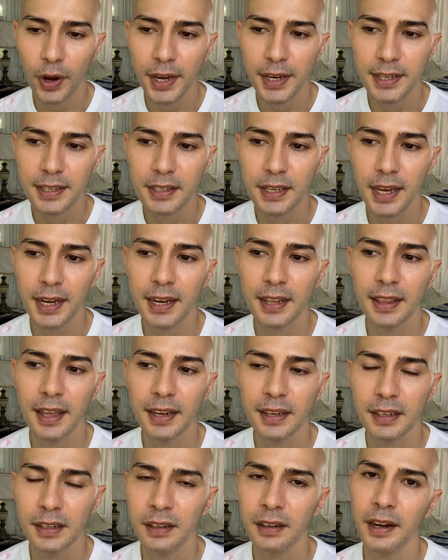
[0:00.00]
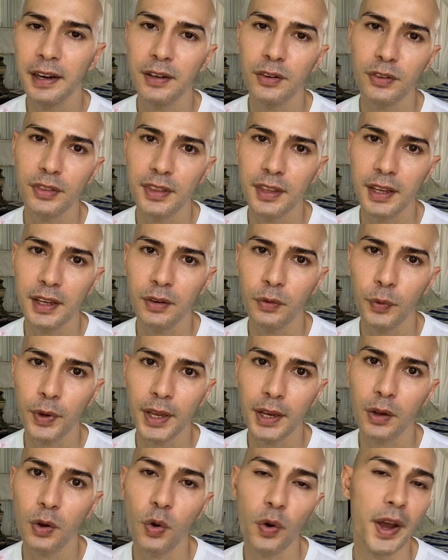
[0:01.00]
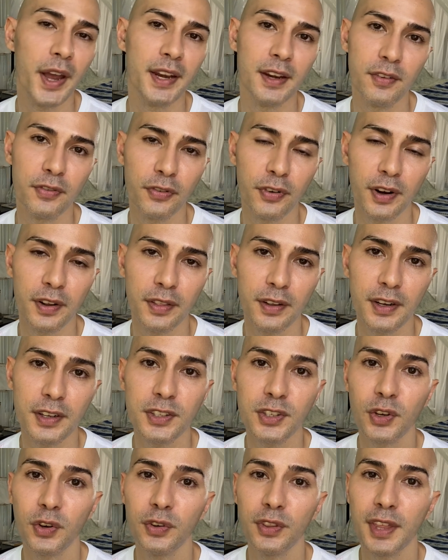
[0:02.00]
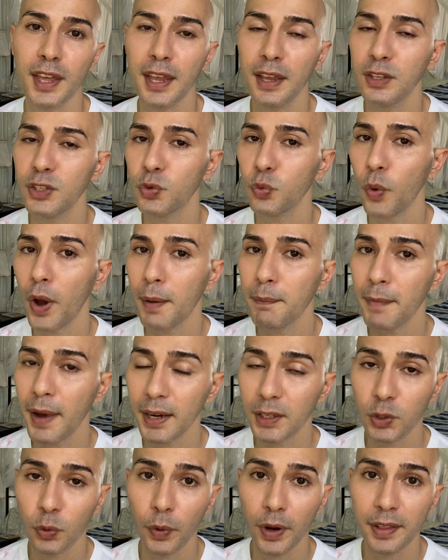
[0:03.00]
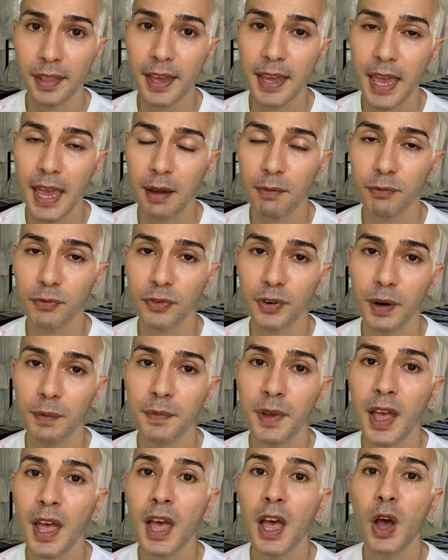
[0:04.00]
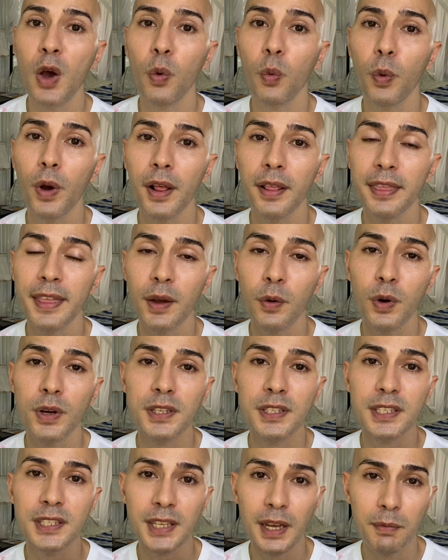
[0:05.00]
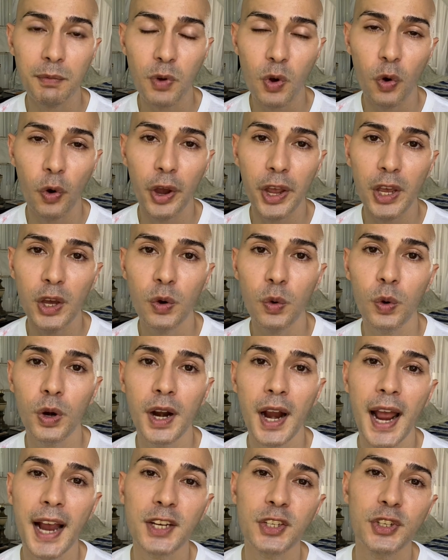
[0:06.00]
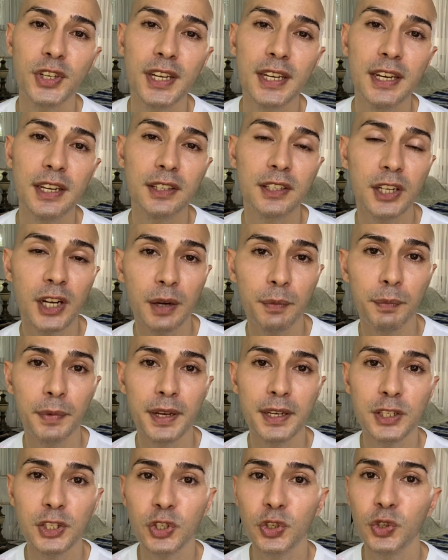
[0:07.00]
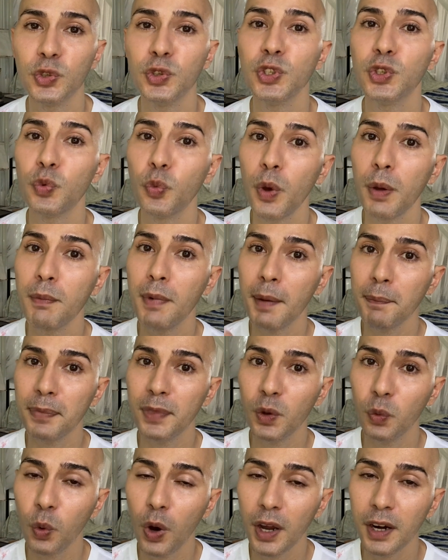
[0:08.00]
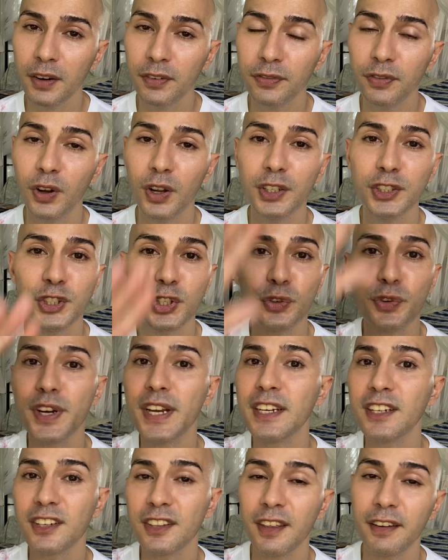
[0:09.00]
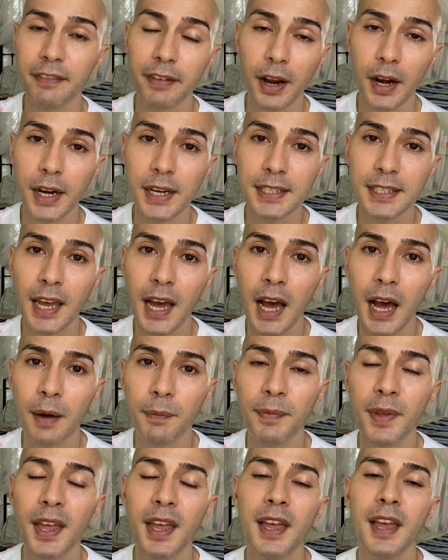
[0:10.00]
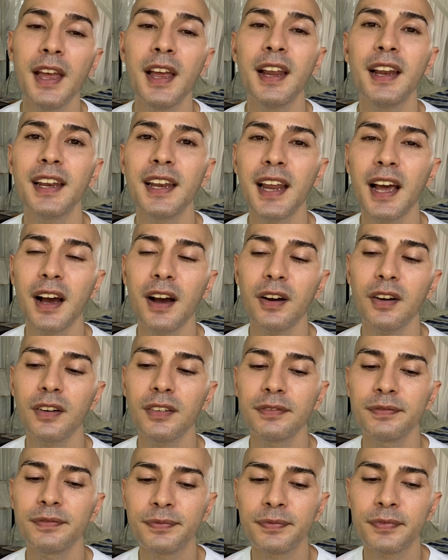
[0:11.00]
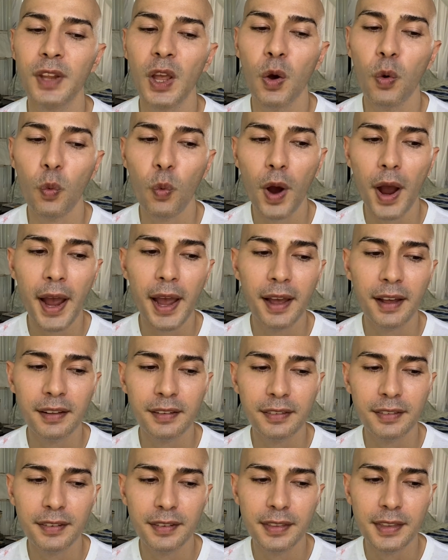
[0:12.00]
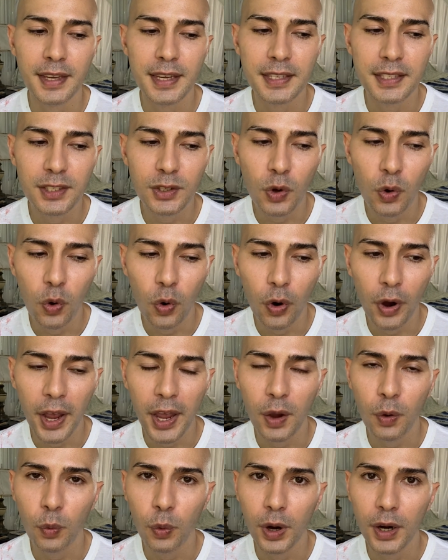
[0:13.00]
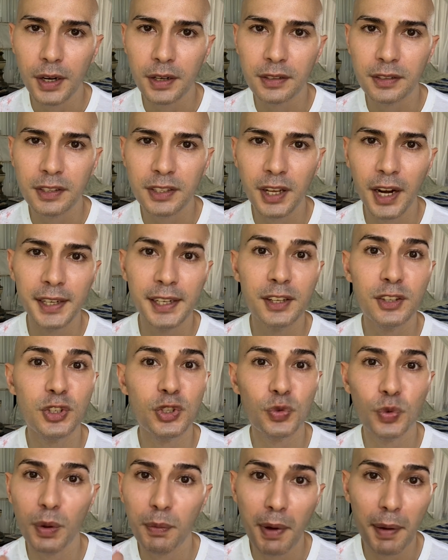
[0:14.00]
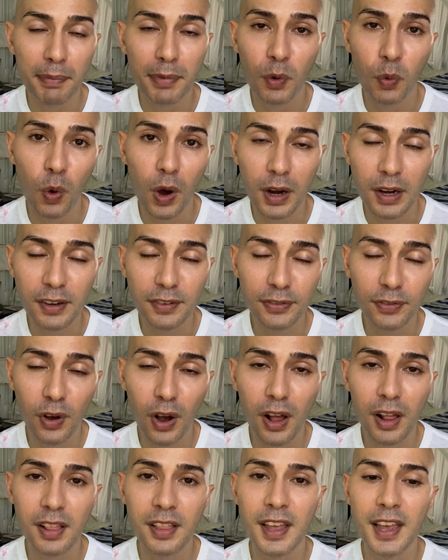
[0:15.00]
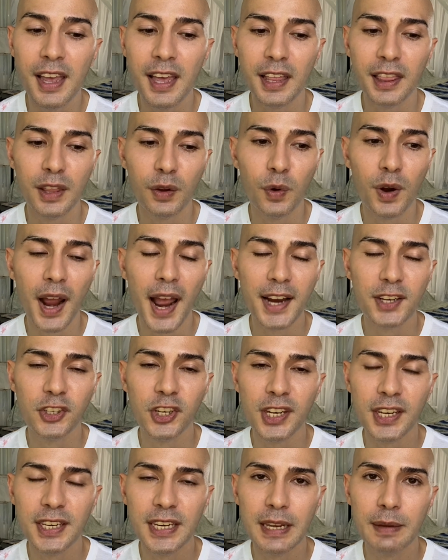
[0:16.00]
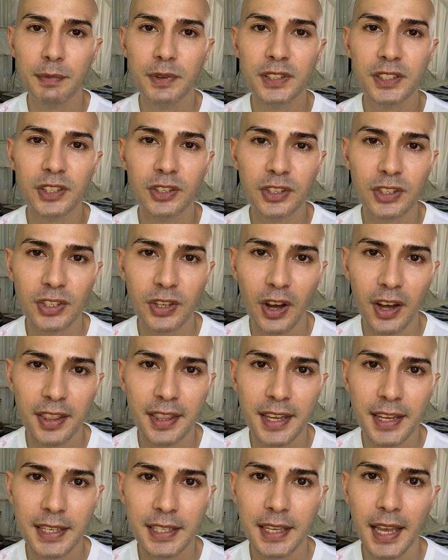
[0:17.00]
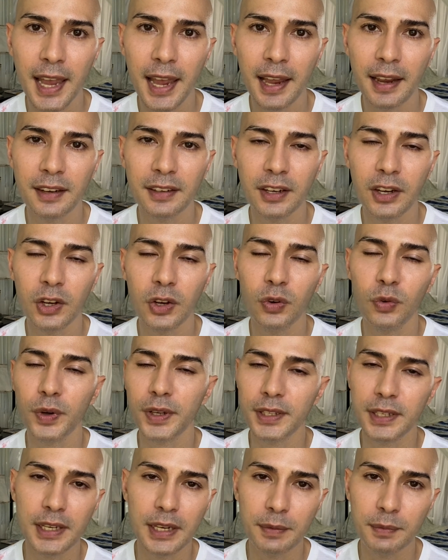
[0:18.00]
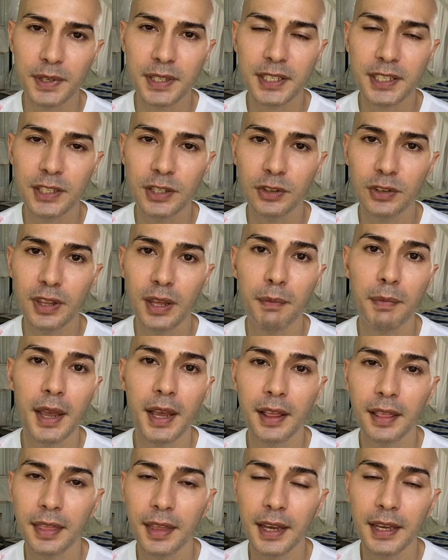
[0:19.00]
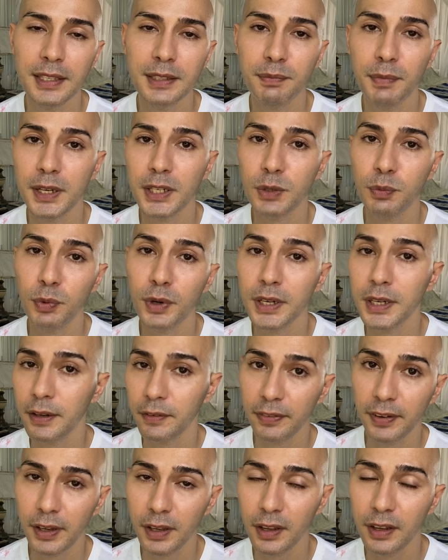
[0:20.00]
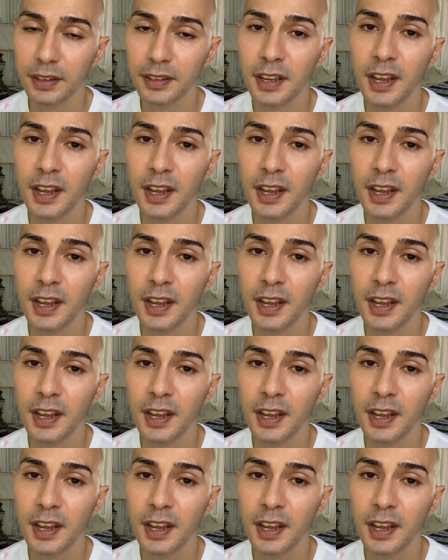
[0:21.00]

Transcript: decided that, oh, I don't think we can go any further. So they swam back to where they came from. Well, there were some koi who were actually determined to swim up the waterfall to reach the very top. Now, now, while these koi were starting to swim up the waterfall, there were actually demons who saw this and you know what demons do they make things much more difficult